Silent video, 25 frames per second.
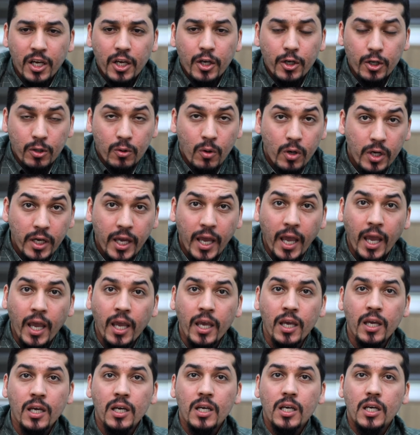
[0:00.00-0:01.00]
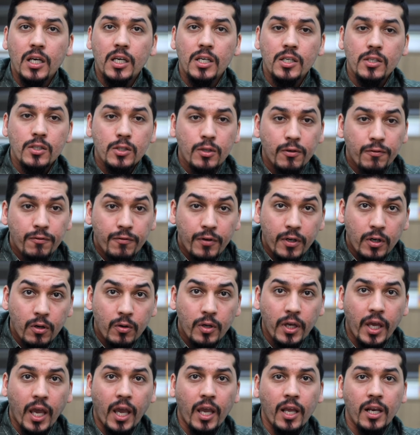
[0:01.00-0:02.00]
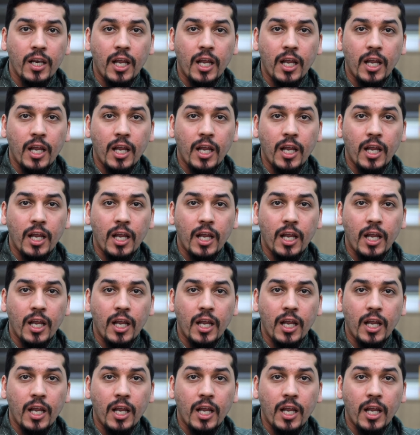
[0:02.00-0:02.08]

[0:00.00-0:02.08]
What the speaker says: you're okay, is your feet okay?